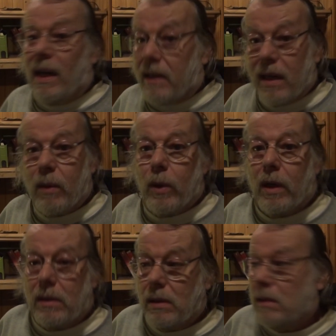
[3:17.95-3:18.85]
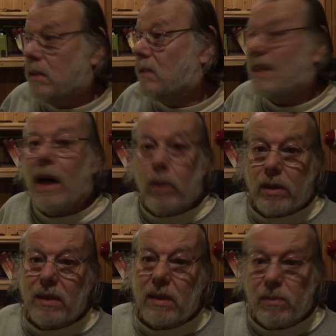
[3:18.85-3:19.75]
There were
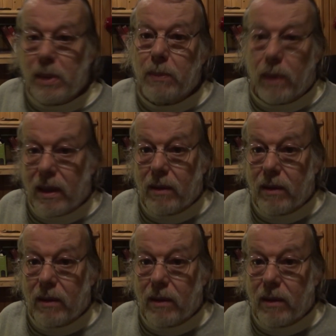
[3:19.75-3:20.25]
thousands of people